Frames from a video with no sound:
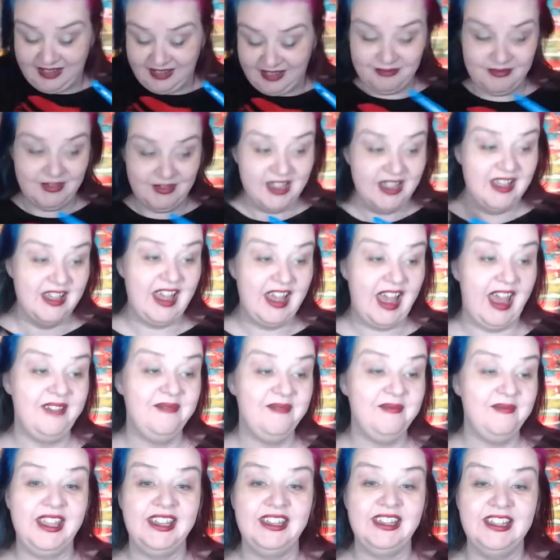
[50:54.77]
I'm
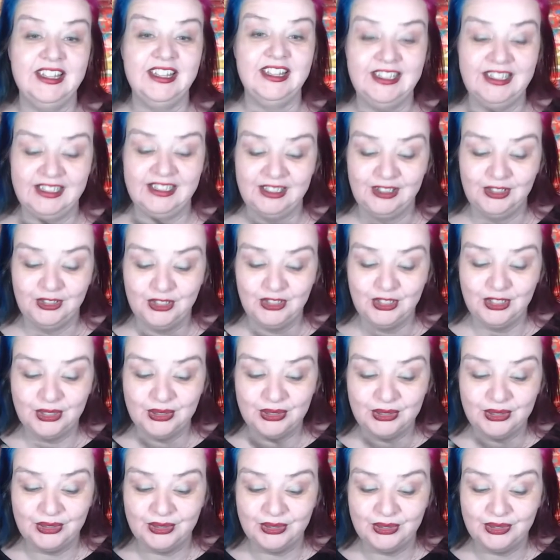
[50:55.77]
I'm getting a little
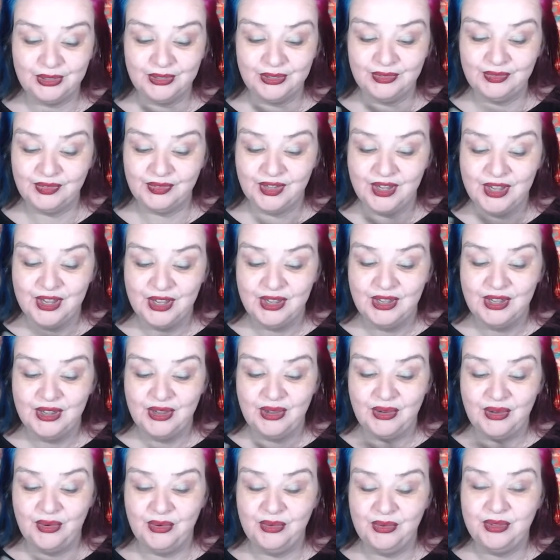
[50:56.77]
tour of
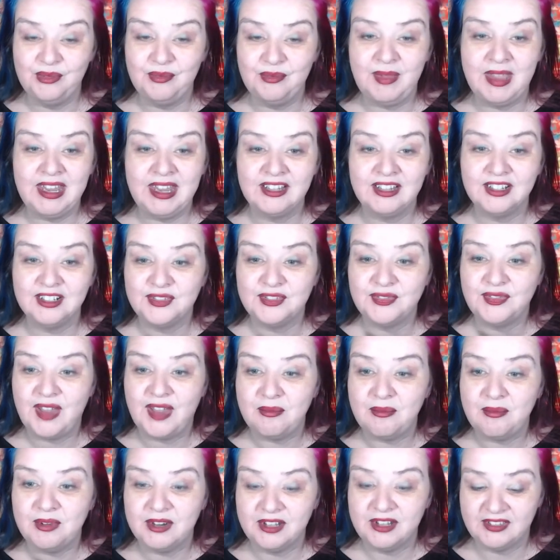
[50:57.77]
all the Makerss
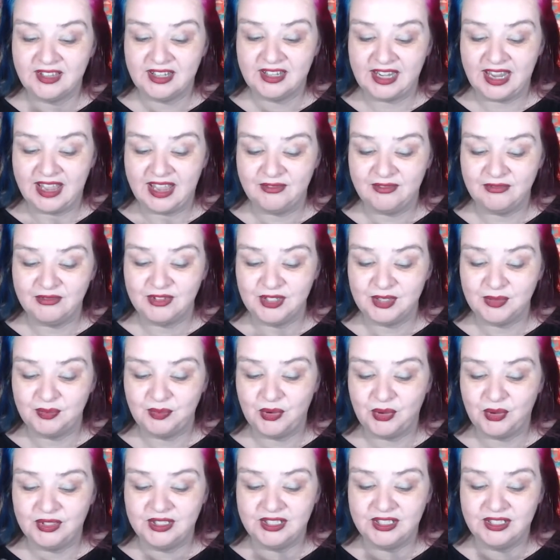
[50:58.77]
fabric that I haven't
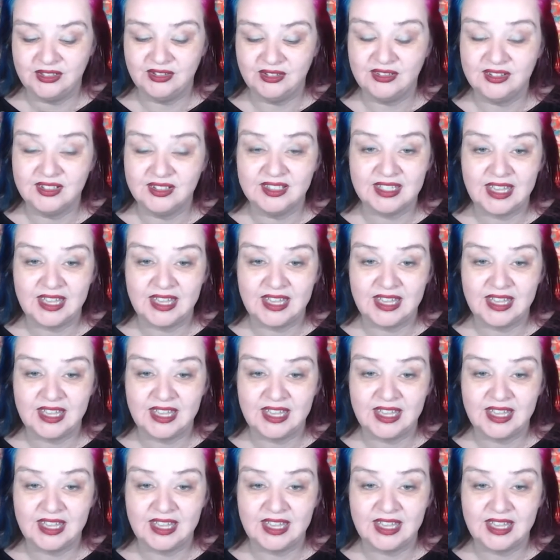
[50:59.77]
spotted on the